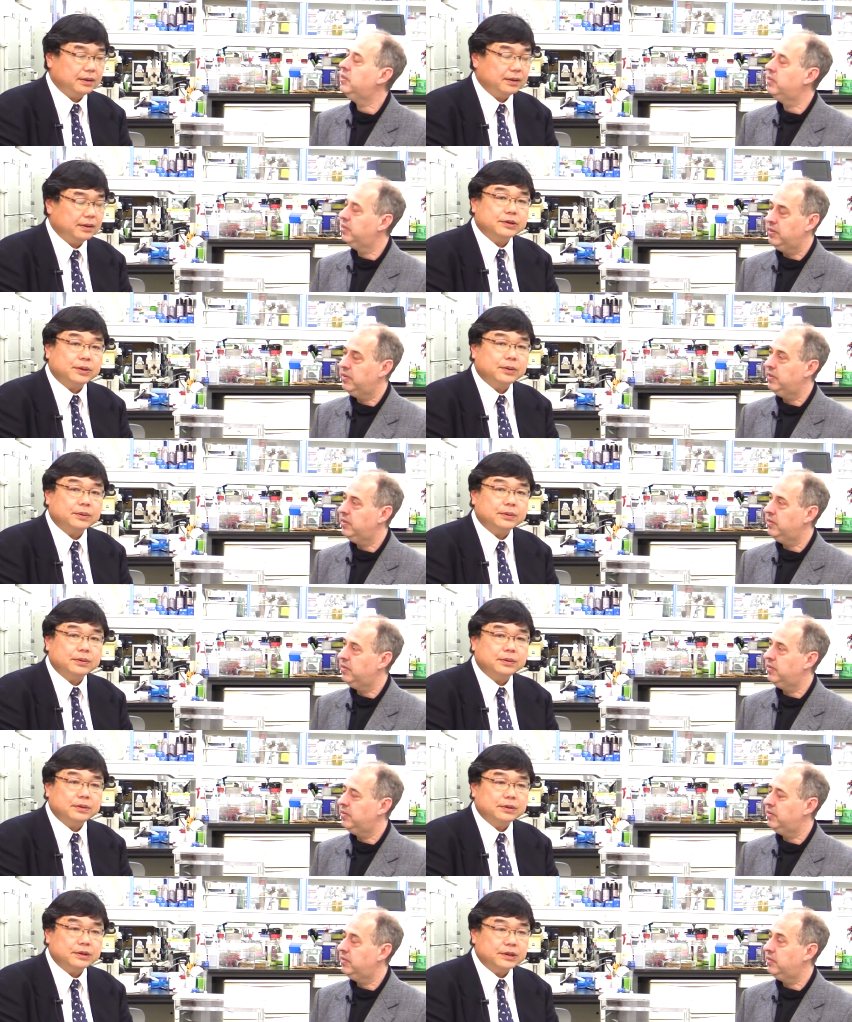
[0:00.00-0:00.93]
Speaker 1: So
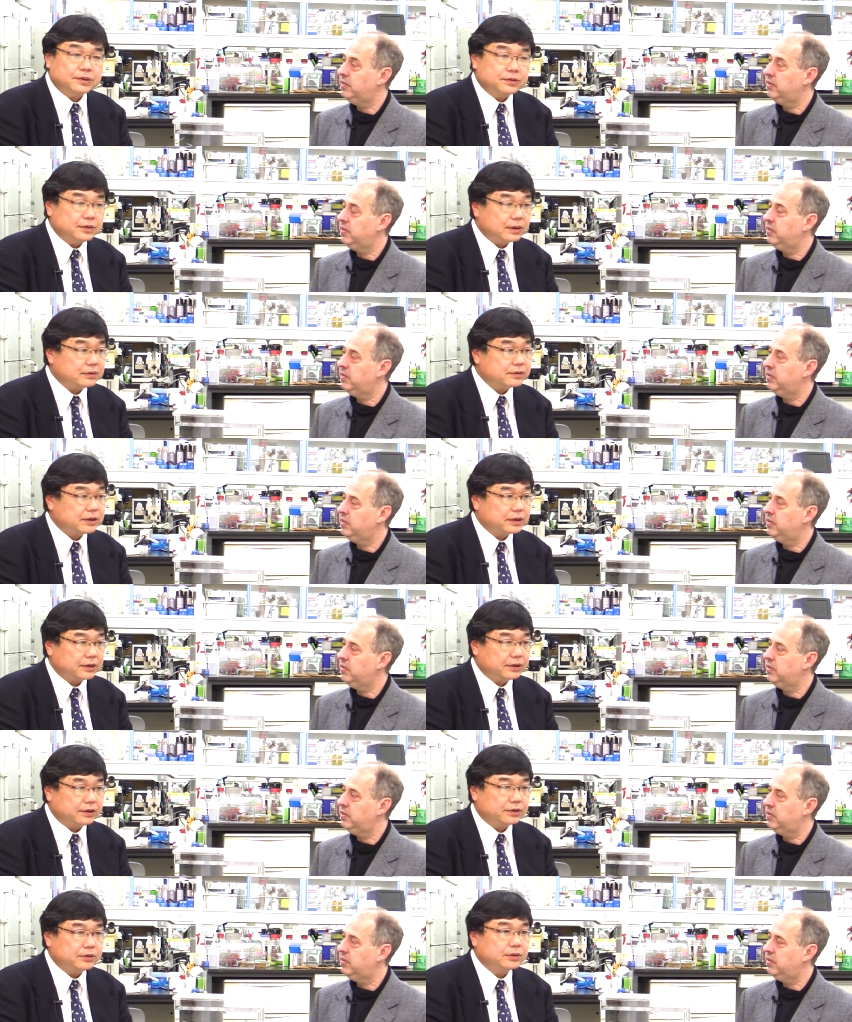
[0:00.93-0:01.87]
this neural
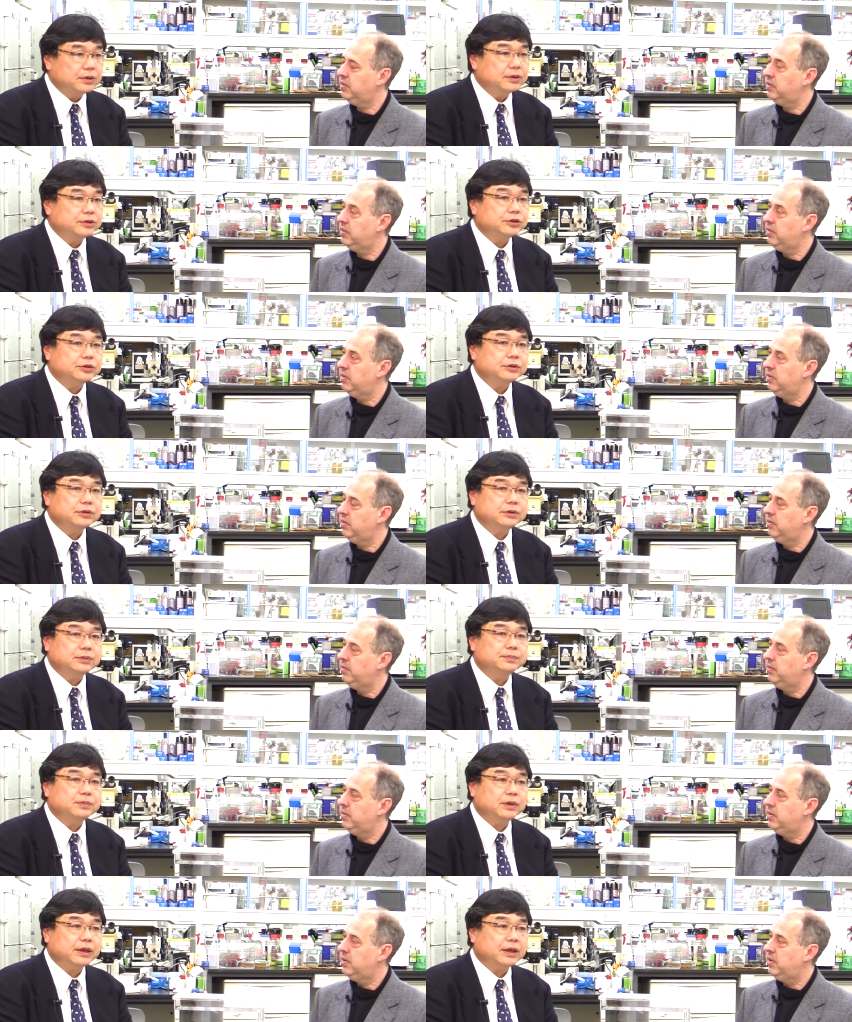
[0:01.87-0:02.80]
circuit should
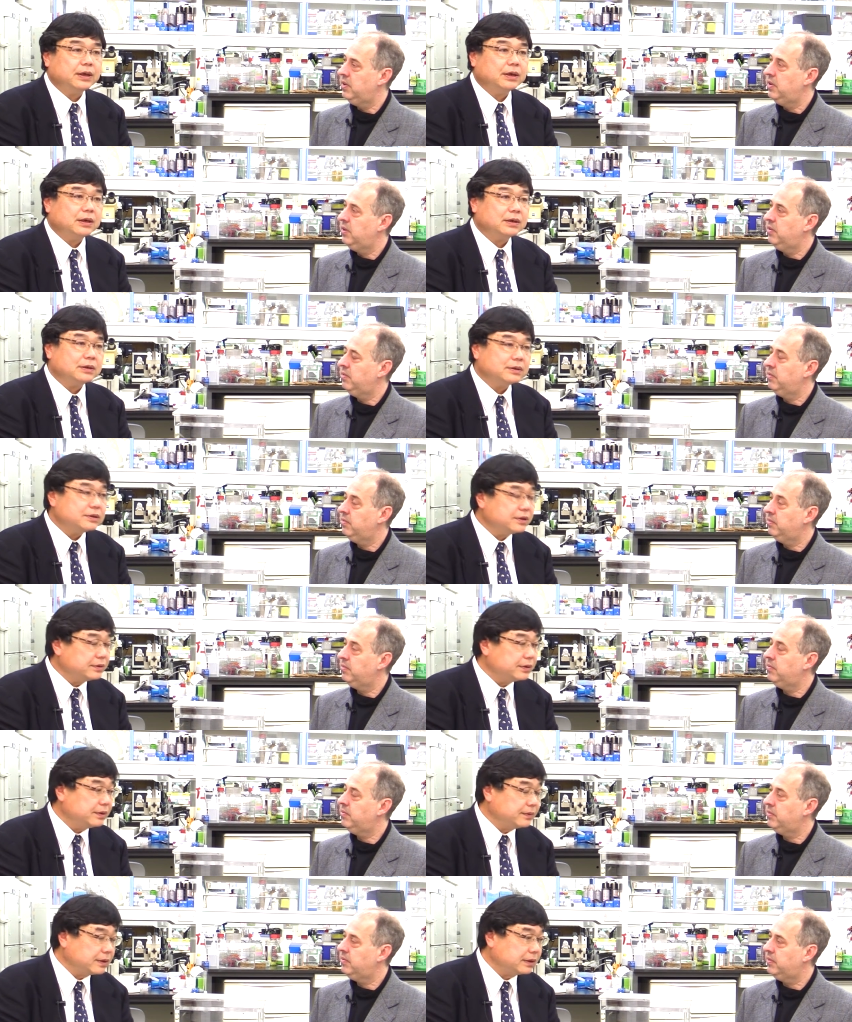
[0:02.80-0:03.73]
play a
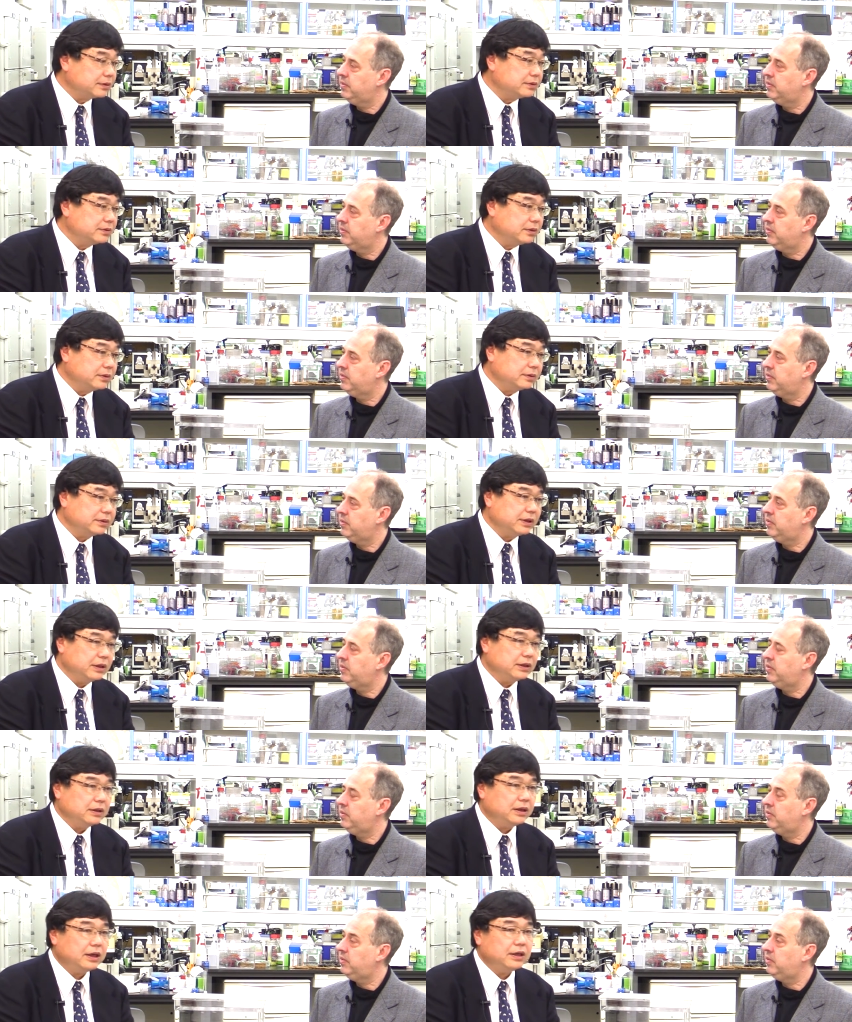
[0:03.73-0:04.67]
significant role
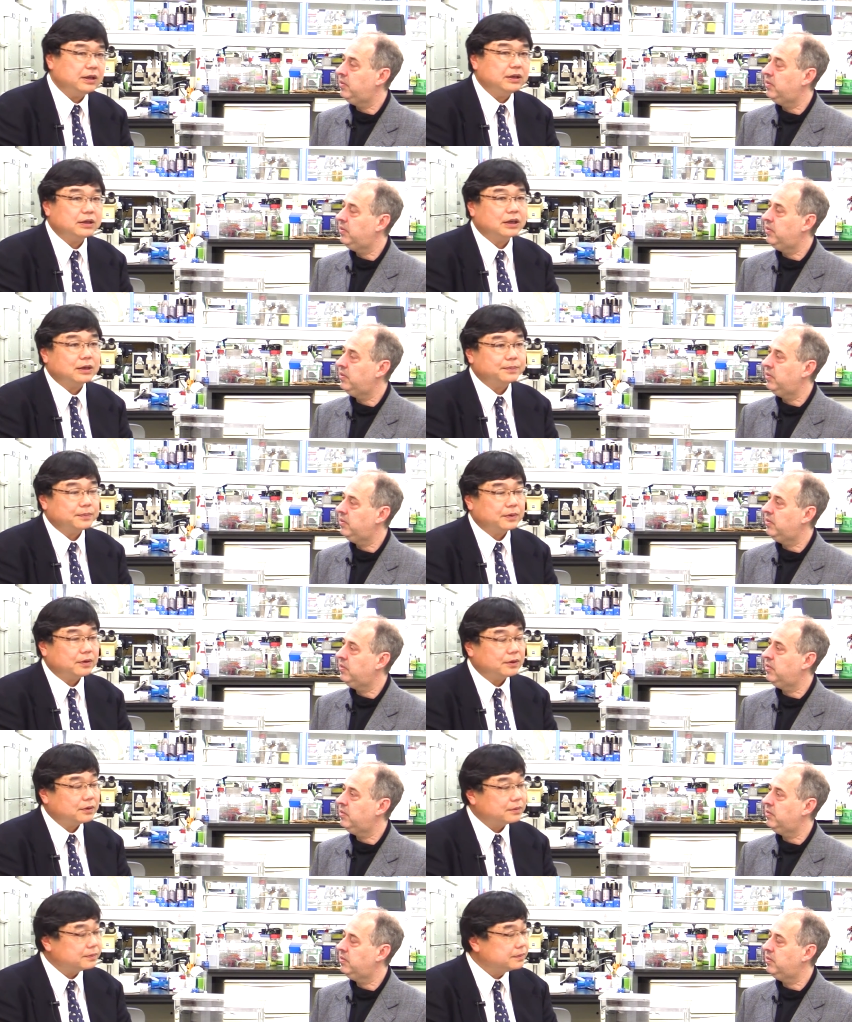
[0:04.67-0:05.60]
in any type
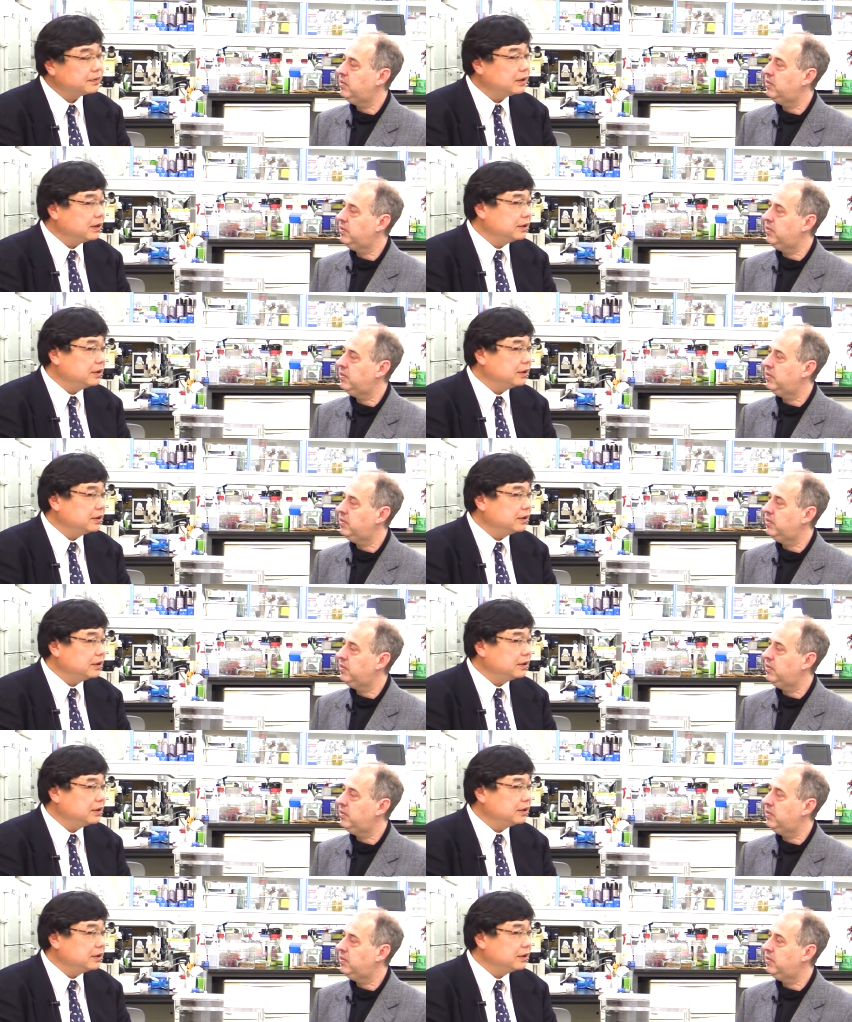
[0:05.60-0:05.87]
of